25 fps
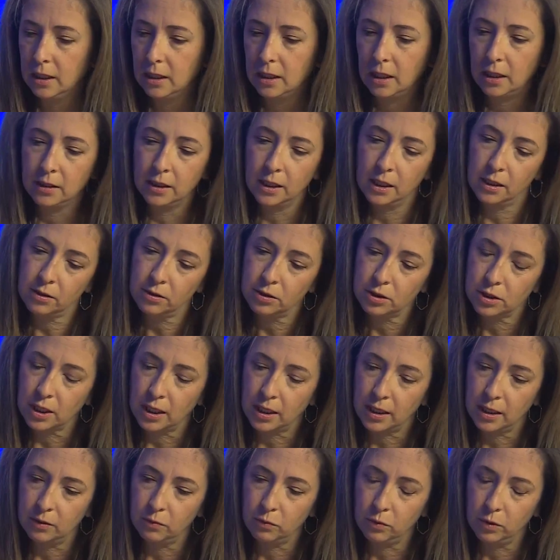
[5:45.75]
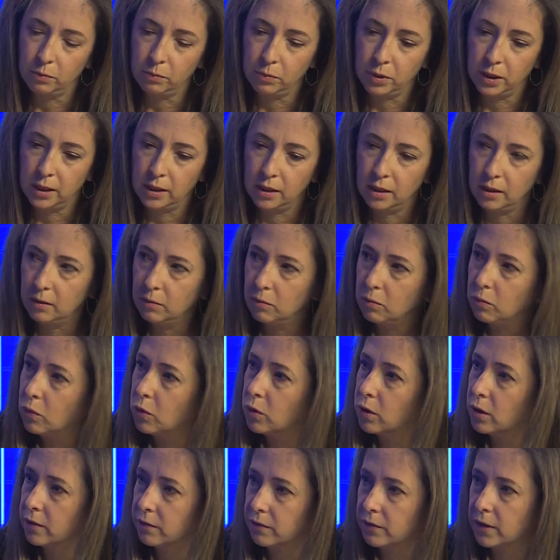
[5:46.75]
On the other side would be
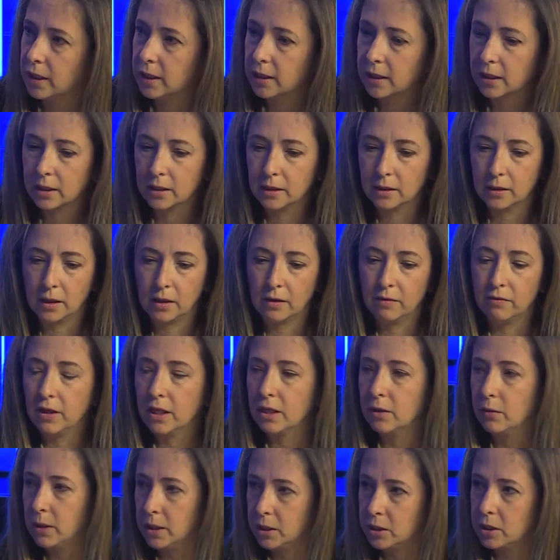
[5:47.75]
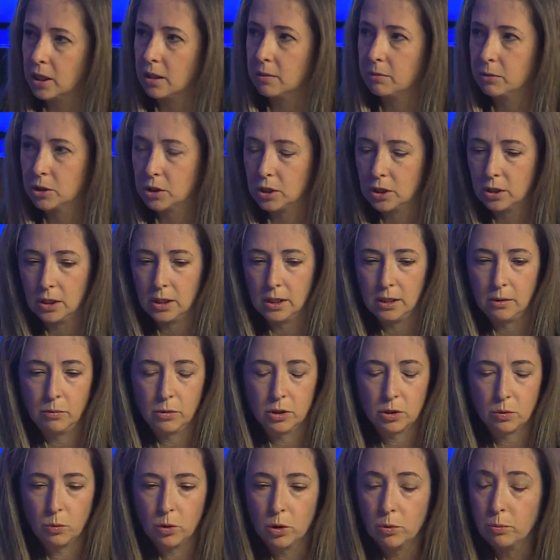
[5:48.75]
more of like a valuation opportunity, and
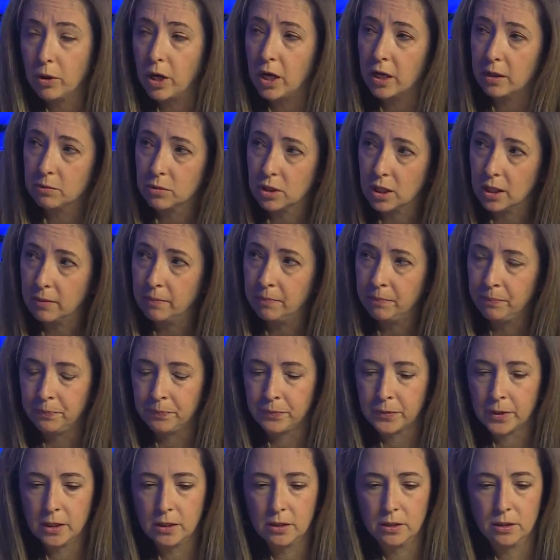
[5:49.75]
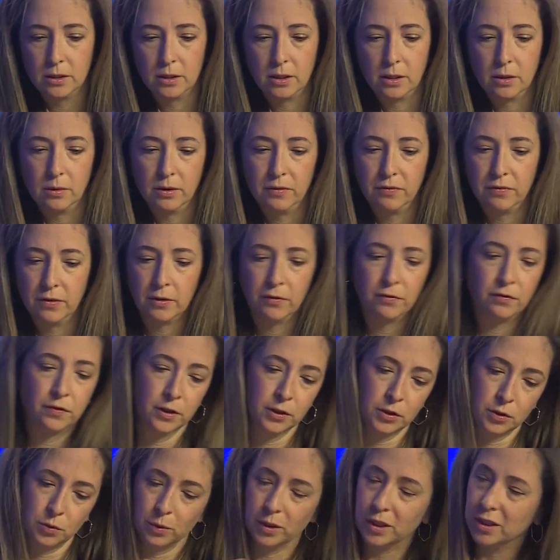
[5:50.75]
it's more bottoms up. So if the
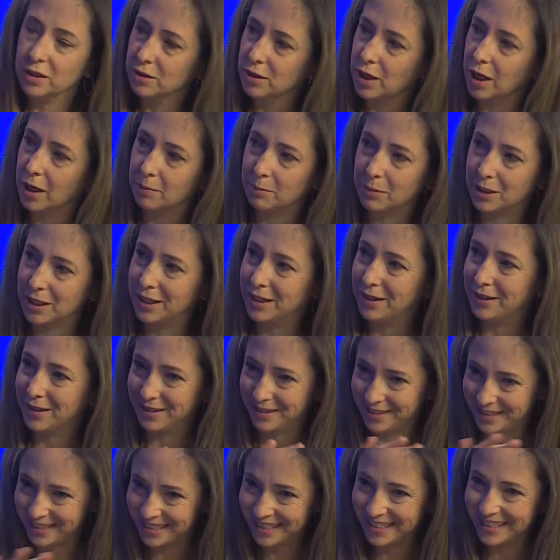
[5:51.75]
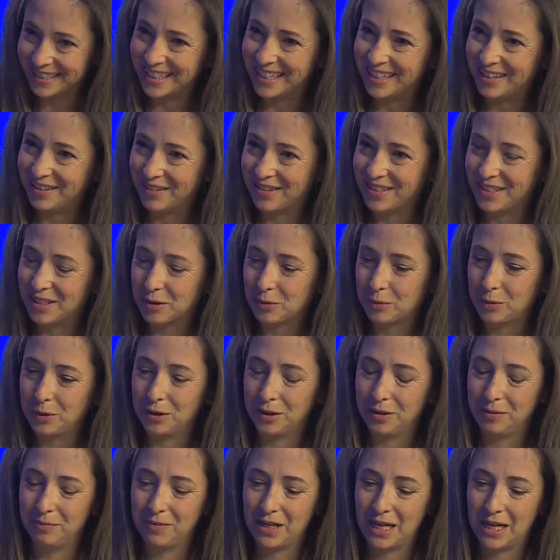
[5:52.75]
first one is top down and seeing how things will
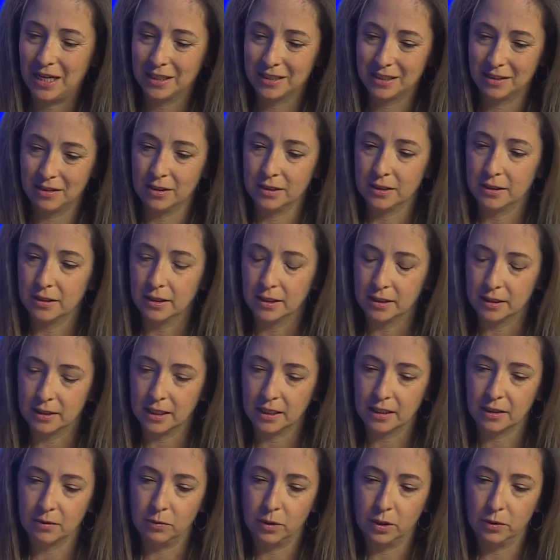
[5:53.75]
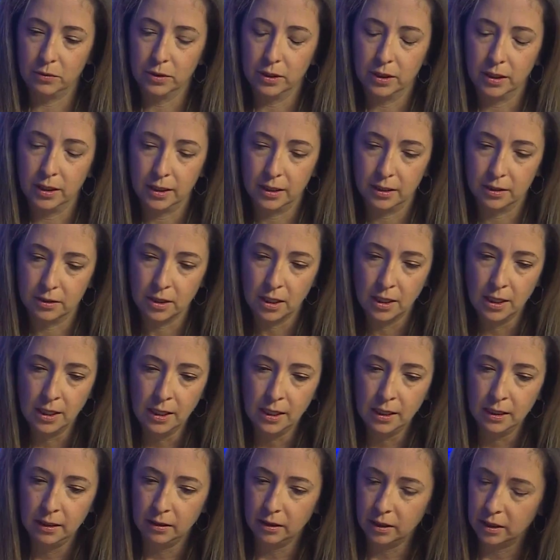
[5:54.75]
impact, the second one really is
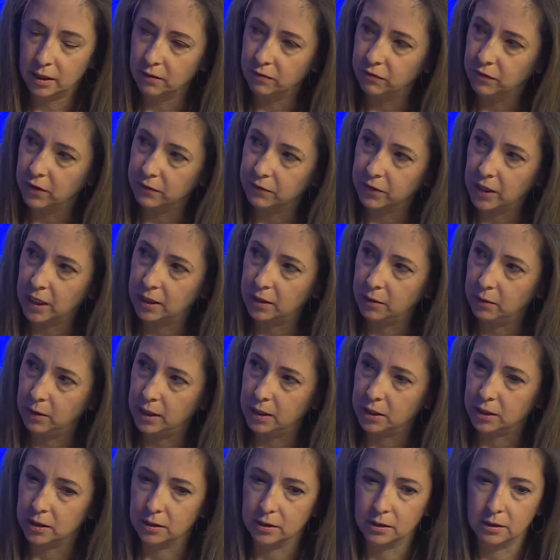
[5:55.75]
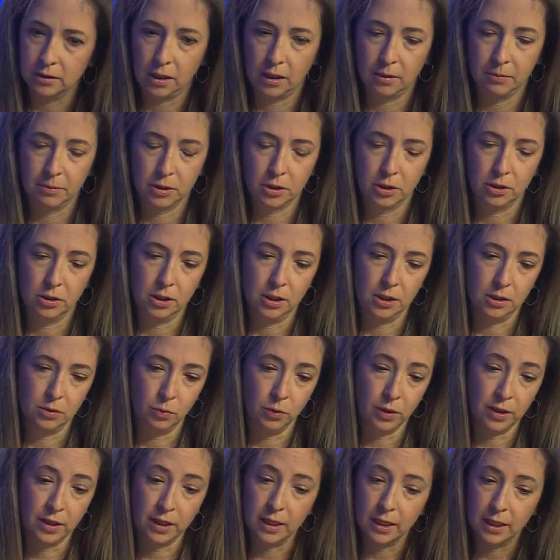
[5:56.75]
looking for valuations opportunities
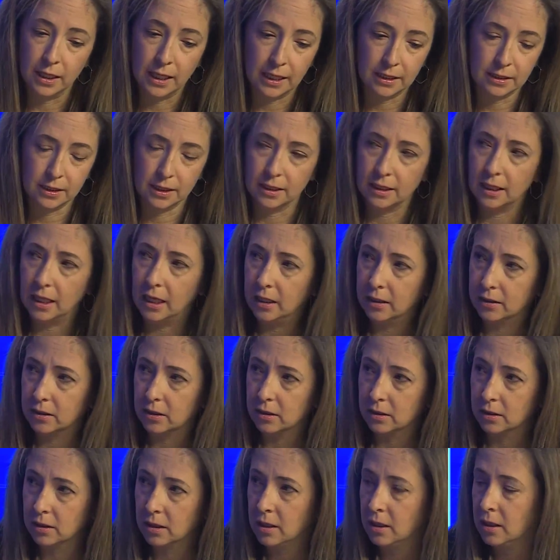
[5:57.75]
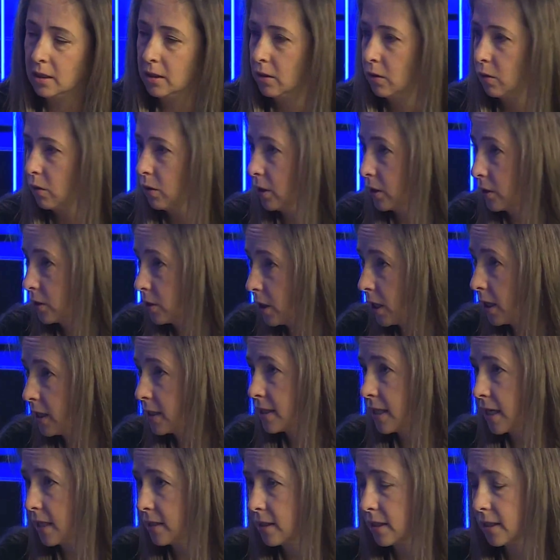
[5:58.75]
within an asset classes or
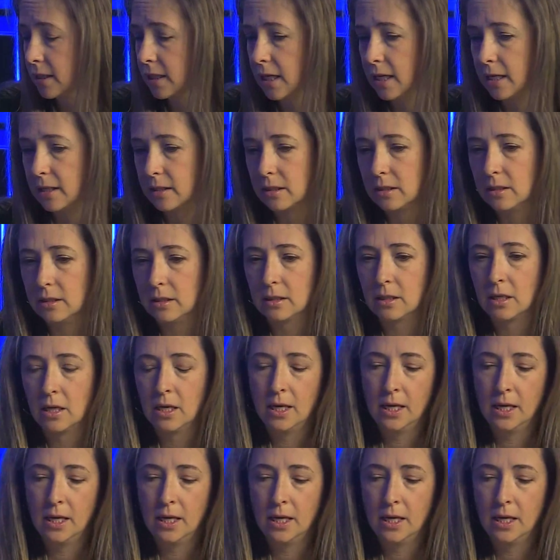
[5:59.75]
across asset classes,